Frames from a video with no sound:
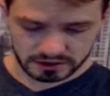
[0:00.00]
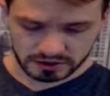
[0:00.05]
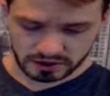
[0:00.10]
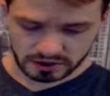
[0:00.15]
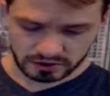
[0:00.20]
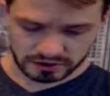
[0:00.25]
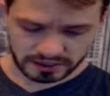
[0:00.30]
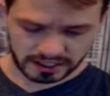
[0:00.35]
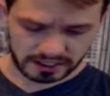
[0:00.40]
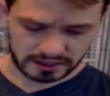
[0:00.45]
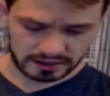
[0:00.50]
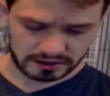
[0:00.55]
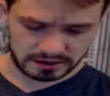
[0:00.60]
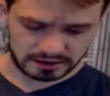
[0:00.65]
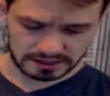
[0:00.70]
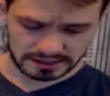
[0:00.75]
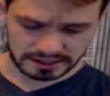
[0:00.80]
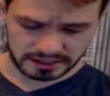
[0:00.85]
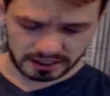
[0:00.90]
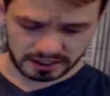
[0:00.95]
Okay,
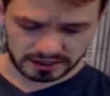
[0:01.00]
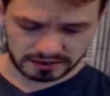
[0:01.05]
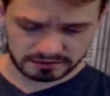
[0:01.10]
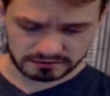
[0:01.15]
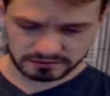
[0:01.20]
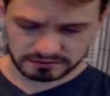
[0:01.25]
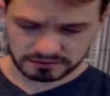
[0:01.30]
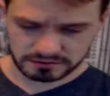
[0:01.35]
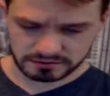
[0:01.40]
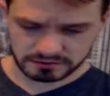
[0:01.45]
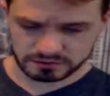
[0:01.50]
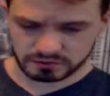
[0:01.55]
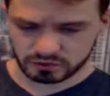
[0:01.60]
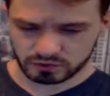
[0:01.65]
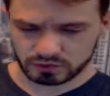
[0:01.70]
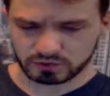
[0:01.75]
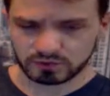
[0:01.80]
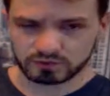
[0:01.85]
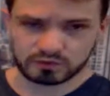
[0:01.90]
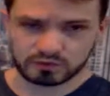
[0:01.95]
he's got,
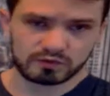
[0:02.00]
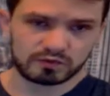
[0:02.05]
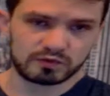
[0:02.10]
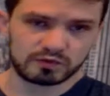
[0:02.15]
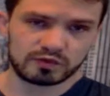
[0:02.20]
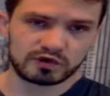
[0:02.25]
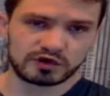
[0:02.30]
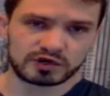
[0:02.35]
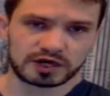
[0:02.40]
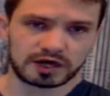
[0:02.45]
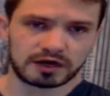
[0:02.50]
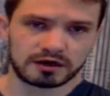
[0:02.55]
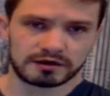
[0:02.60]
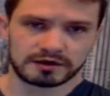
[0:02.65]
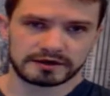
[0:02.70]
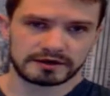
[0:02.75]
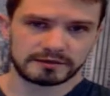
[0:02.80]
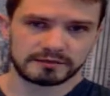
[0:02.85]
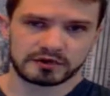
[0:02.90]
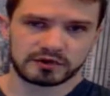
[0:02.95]
we'll call
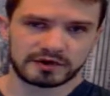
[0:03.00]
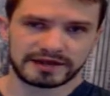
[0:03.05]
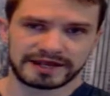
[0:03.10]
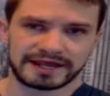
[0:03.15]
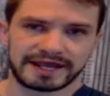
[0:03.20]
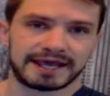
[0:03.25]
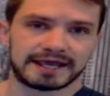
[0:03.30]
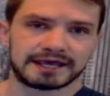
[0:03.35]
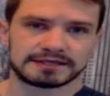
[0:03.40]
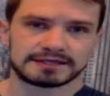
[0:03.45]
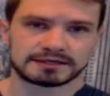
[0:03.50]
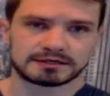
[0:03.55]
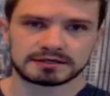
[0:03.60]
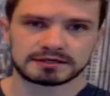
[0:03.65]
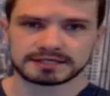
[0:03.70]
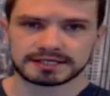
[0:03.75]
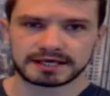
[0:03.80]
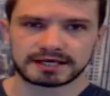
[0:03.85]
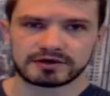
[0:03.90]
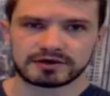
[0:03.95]
it a 0.8,
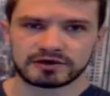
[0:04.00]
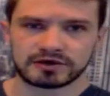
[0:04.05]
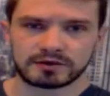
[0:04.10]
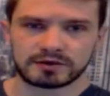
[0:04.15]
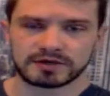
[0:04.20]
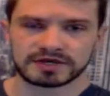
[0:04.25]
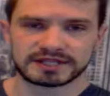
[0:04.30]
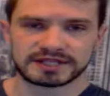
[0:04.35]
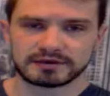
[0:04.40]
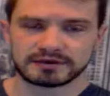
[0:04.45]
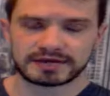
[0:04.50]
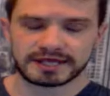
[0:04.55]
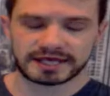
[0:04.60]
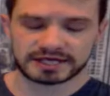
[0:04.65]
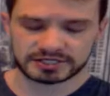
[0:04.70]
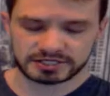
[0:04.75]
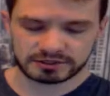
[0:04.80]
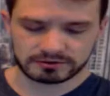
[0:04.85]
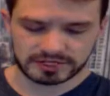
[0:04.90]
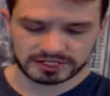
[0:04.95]
because I don't know what they would
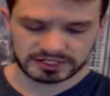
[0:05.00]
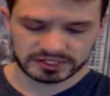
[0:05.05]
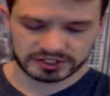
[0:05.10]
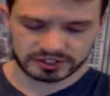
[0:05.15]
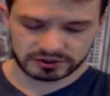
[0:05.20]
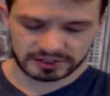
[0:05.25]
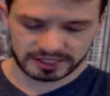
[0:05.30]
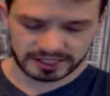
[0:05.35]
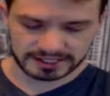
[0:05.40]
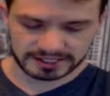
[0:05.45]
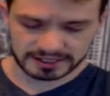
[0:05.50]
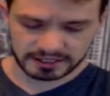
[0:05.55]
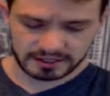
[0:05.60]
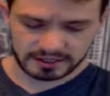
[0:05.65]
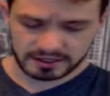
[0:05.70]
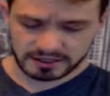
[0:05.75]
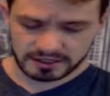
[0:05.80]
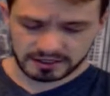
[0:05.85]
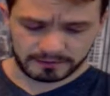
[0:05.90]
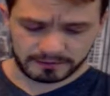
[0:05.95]
actually register it as.
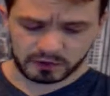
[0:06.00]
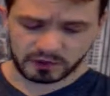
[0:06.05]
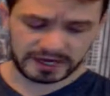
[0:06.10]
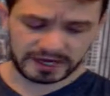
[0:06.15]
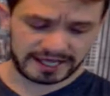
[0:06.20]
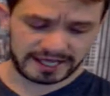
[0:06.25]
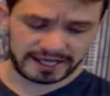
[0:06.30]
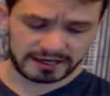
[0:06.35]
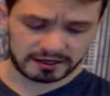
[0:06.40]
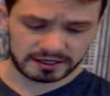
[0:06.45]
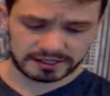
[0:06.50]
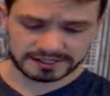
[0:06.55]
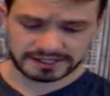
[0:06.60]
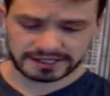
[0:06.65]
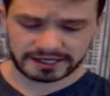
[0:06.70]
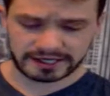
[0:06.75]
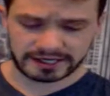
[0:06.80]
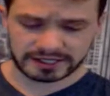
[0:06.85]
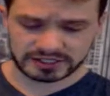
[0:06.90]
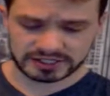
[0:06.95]
A 0.8 on
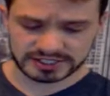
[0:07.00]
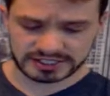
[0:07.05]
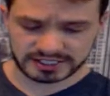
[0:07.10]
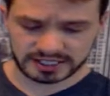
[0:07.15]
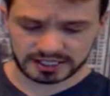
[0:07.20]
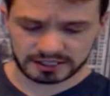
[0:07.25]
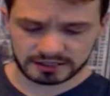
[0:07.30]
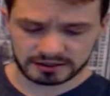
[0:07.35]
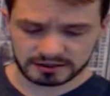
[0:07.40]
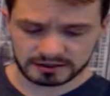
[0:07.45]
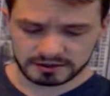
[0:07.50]
THC.